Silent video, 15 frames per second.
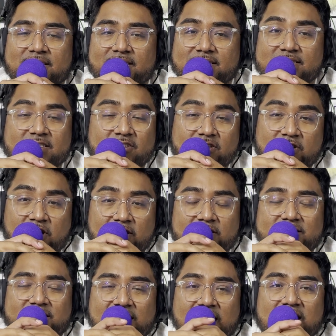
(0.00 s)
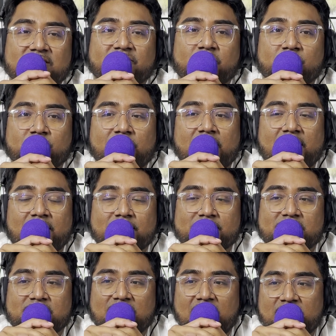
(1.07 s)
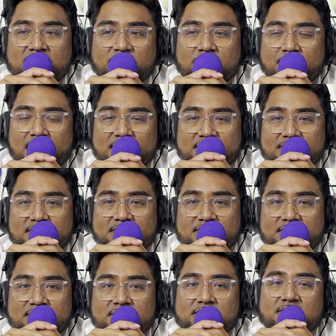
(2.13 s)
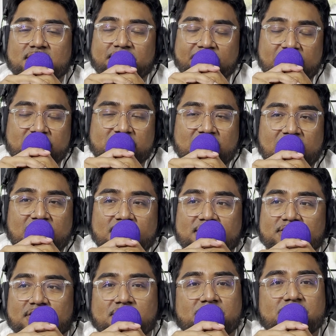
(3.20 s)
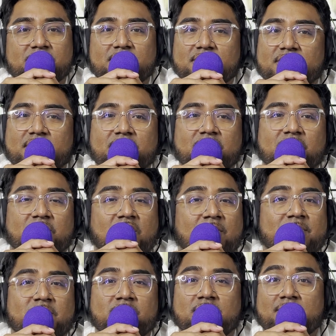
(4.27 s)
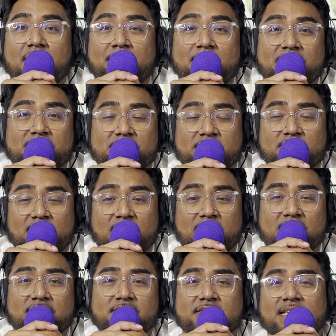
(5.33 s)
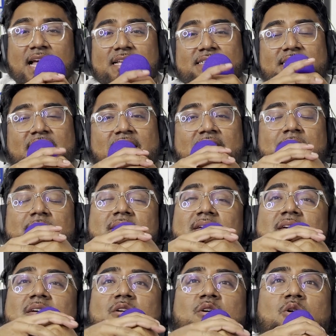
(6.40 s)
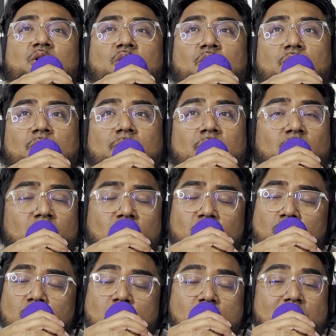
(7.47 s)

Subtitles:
it's Nadal's last few games, his last few matches, it feels like. So, you know, I've been doing my best to try to catch a game. But, woo,